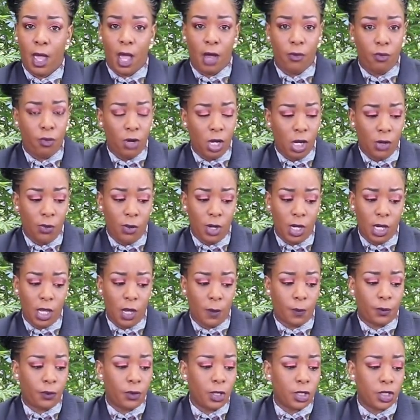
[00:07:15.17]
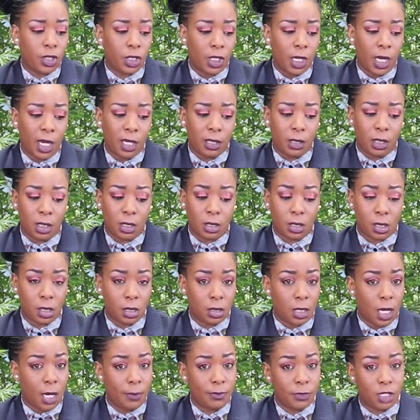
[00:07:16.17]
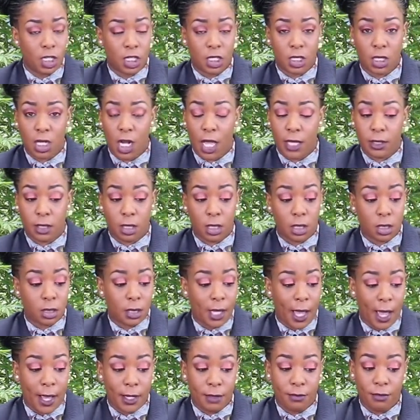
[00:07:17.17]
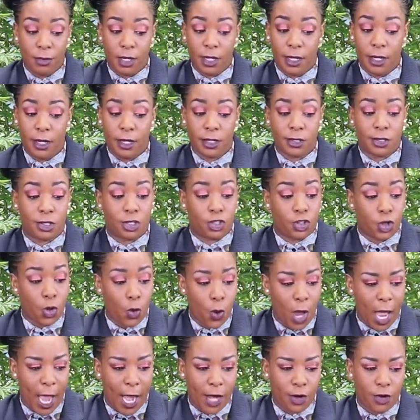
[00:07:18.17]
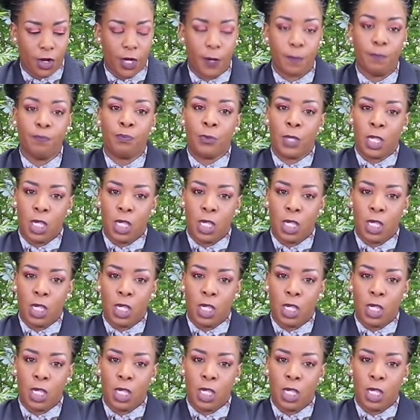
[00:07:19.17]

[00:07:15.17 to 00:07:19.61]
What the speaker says: I really, really appreciate this because I'm just like, this had me so angry.